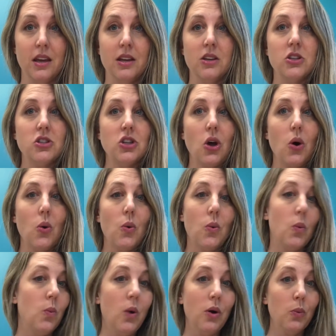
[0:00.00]
So
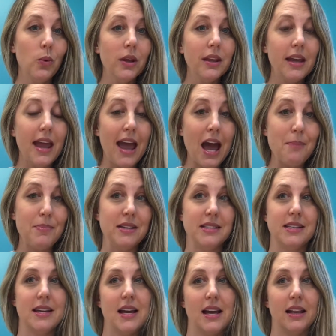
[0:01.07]
what really happened
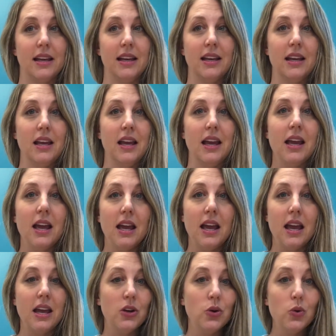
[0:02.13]
to Ellie,
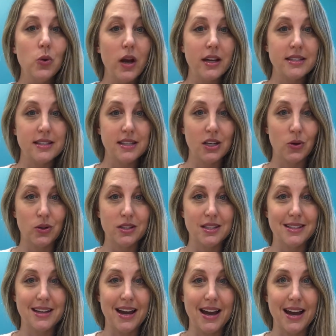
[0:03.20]
and who has secrets
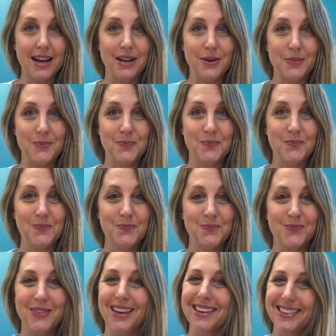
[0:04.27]
to hide?
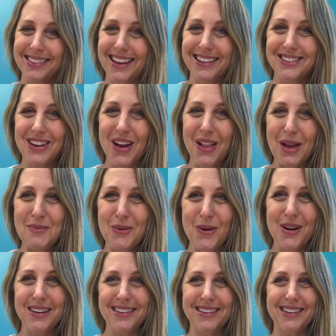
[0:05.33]
That's all I'm
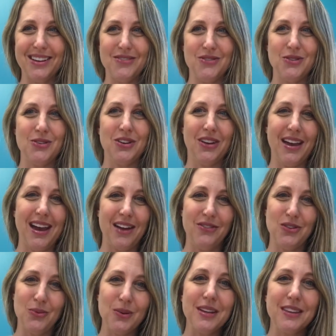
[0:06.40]
going to give you. You'll have
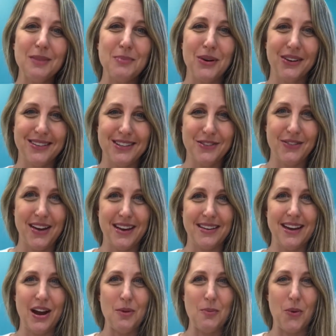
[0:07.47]
to read the book to find
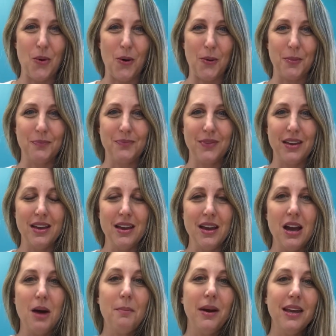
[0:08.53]
out more.
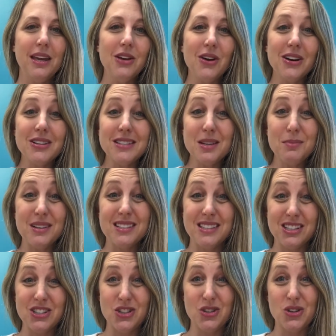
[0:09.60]
But here are some
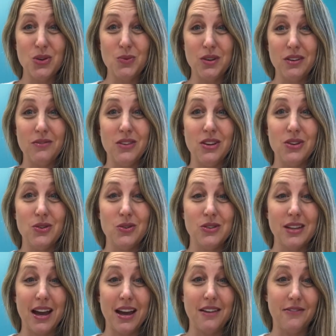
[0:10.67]
additional reviews
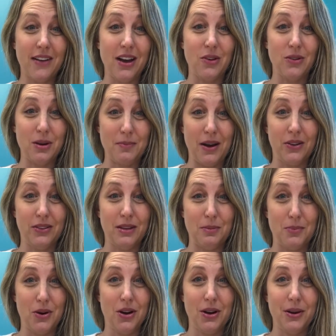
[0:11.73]
I found about the
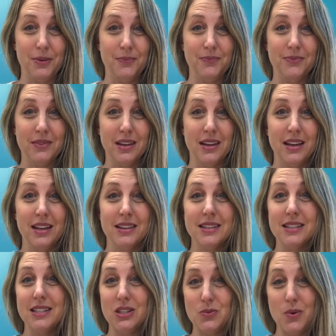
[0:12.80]
book.
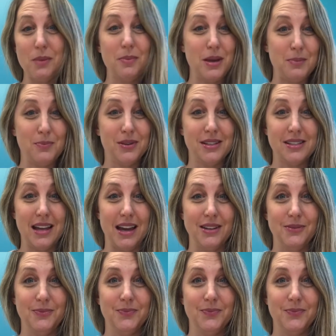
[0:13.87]
This is what people said.